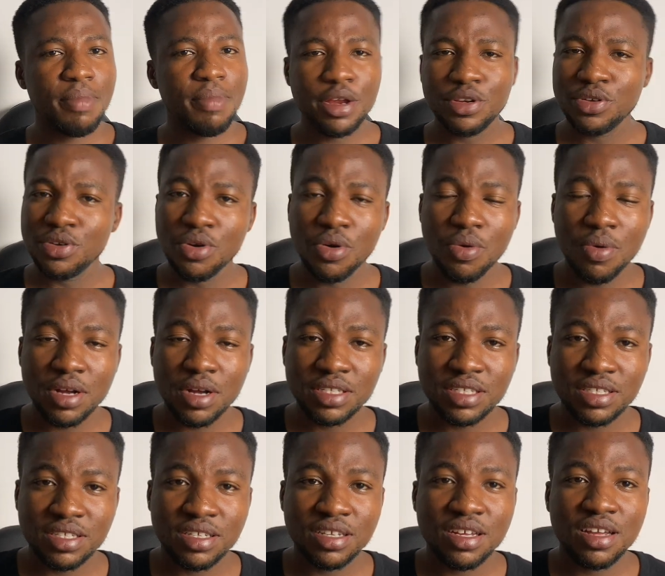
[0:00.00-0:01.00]
But you know
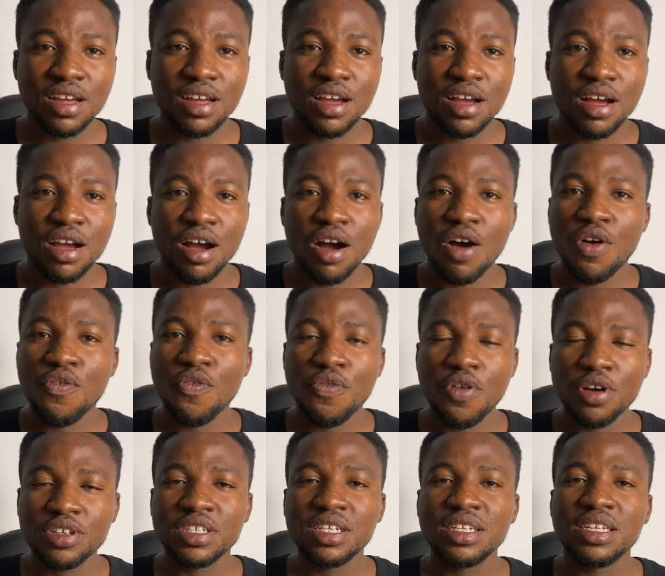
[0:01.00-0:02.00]
what?
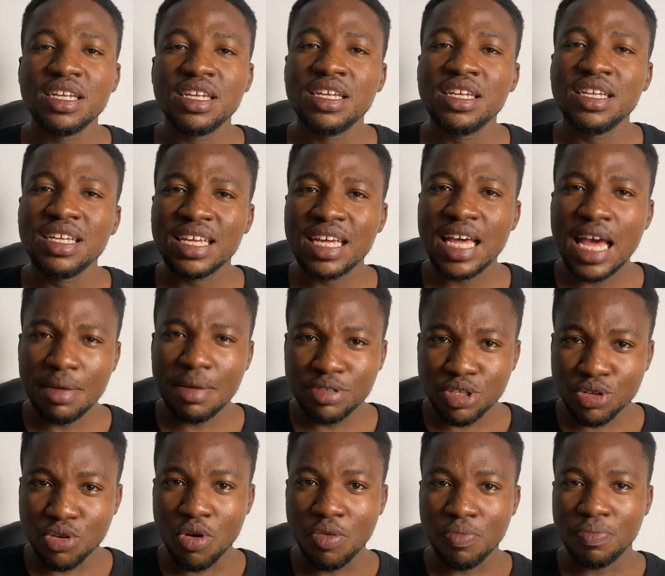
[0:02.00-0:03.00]
Unfortunately, he
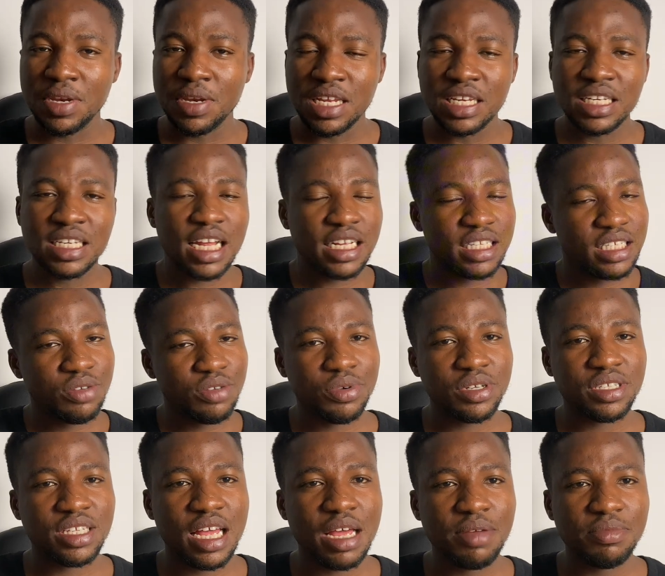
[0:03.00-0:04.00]
kept complaining that he
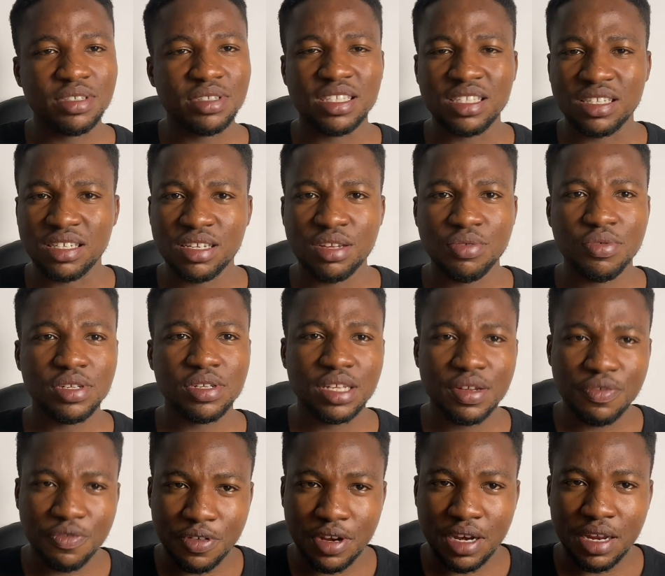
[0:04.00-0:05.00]
was empty. He
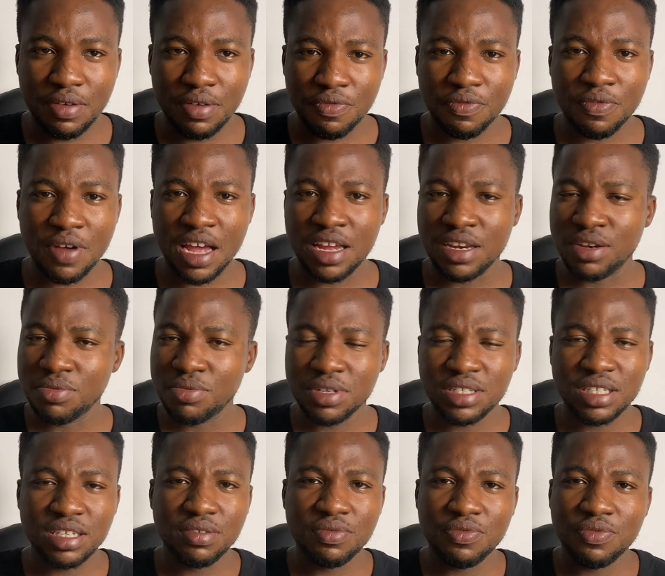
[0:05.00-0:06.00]
wasn't feeling fine. He
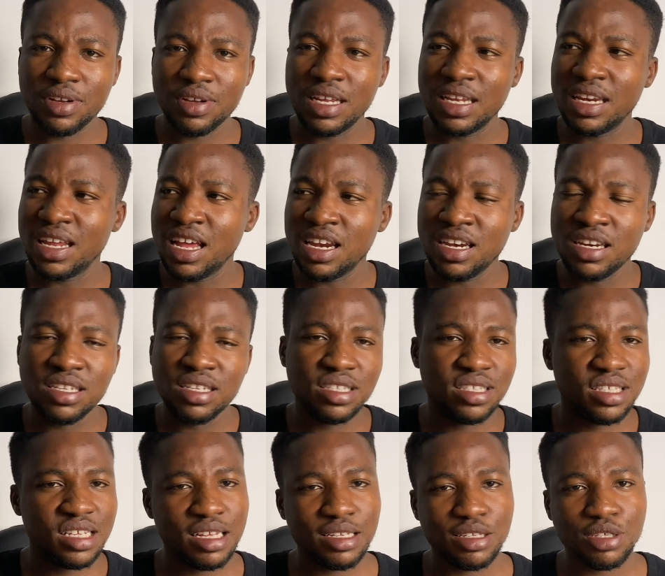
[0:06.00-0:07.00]
wasn't feeling any
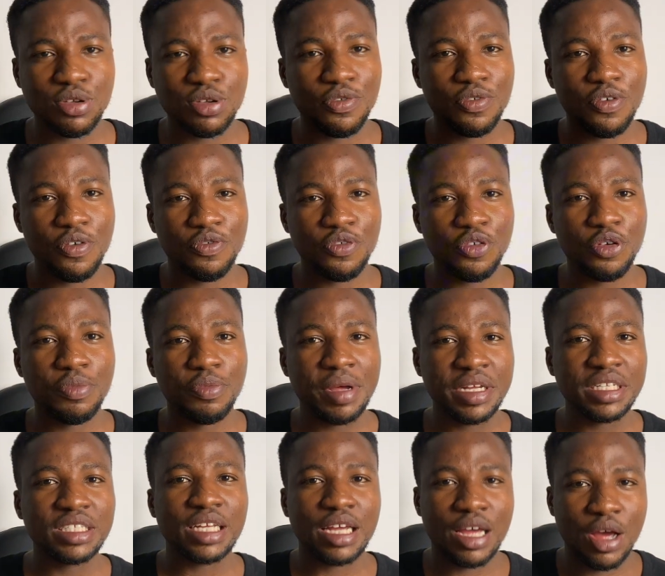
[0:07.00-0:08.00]
sense of
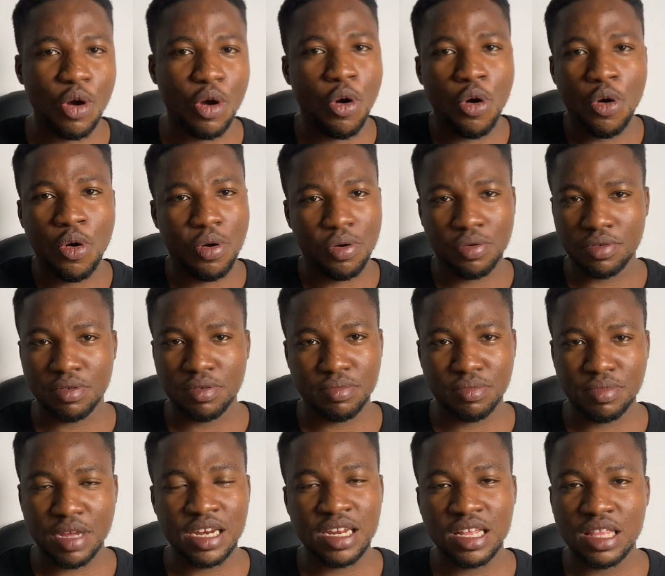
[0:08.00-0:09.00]
fulfillment or
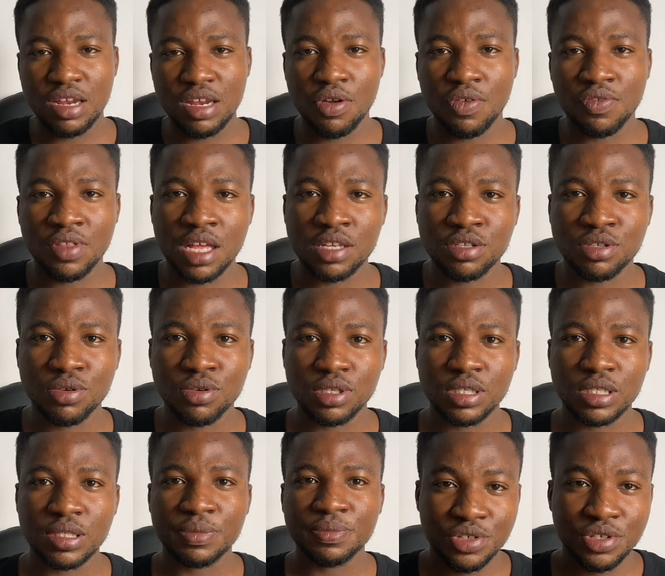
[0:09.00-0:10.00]
anything of that
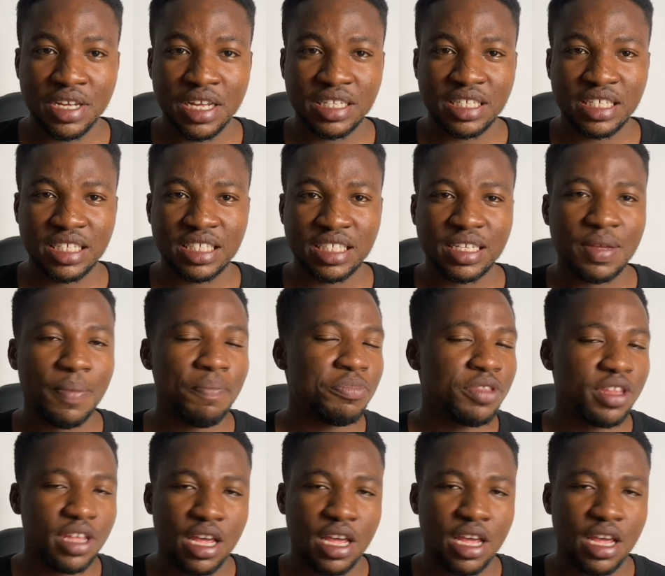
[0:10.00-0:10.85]
sort. You get it?